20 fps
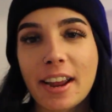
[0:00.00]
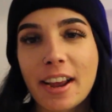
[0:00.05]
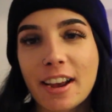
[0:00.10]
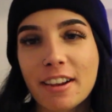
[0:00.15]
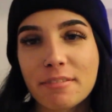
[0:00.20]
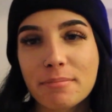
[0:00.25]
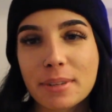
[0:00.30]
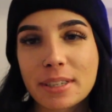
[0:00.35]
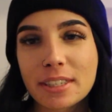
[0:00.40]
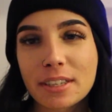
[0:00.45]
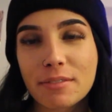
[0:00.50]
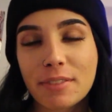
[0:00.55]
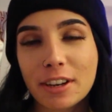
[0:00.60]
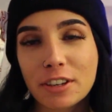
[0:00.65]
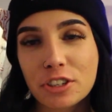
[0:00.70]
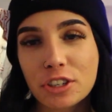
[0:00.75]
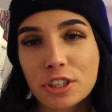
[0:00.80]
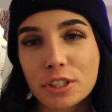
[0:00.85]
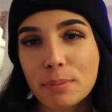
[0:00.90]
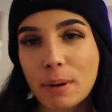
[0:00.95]
I have
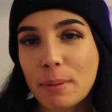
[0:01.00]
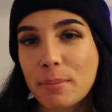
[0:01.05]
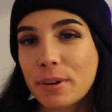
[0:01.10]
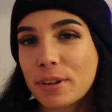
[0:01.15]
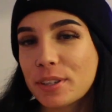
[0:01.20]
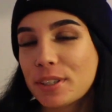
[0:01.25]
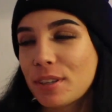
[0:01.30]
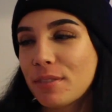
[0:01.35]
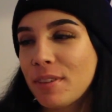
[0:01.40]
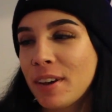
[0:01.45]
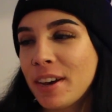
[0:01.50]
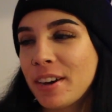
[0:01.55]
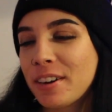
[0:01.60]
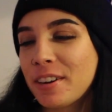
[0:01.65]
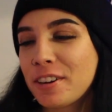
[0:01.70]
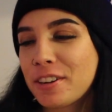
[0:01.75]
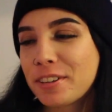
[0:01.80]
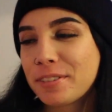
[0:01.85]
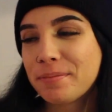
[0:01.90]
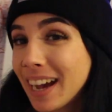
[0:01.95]
Misadventures by Pierce the
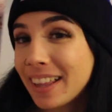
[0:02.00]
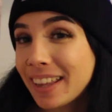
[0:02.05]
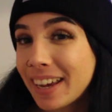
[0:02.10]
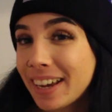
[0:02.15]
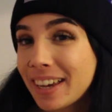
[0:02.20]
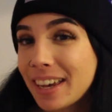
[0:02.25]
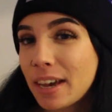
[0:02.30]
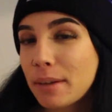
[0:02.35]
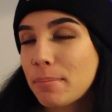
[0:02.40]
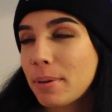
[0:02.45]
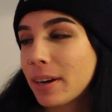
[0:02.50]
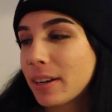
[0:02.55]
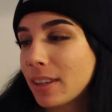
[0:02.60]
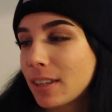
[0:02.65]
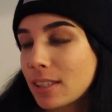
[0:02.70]
Veil. I like it. Picked